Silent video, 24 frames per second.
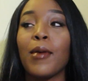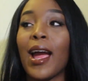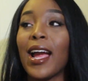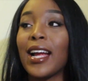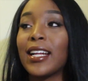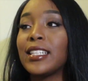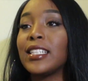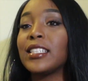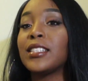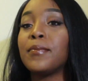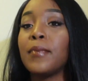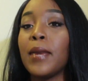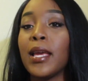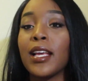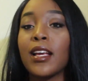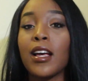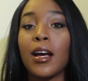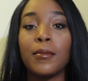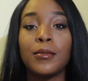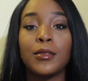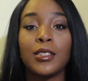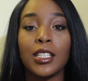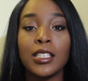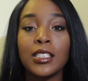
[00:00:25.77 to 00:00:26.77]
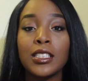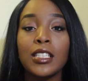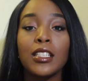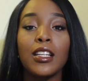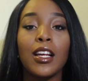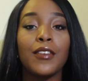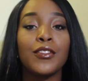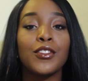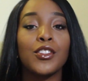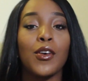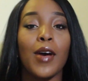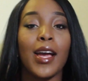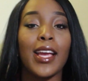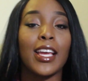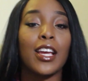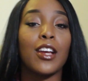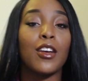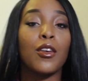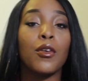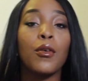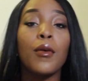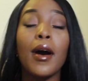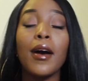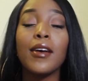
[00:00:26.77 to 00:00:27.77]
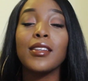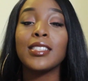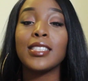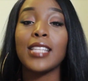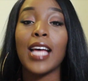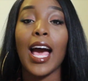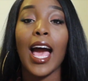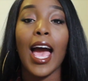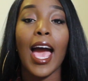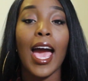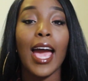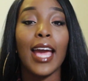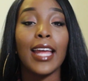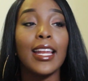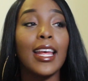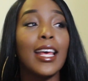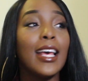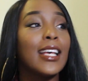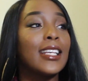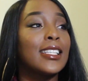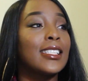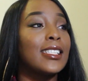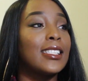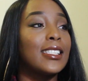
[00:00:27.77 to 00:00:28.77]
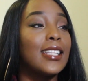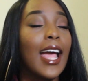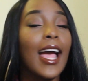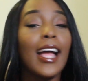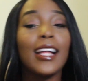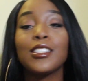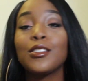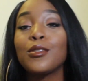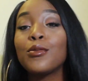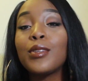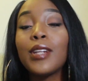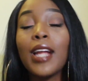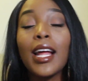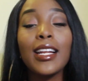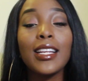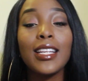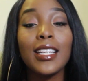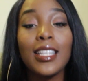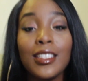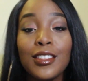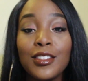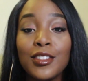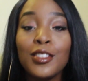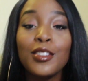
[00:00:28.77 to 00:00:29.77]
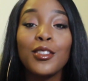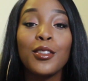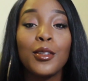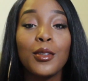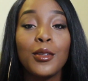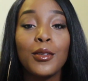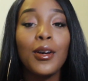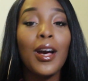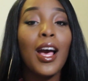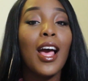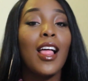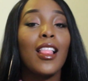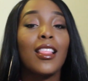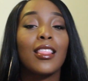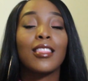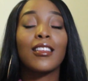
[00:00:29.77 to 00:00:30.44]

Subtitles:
practiced makeup just enough so I can go outside, snatch when I need to,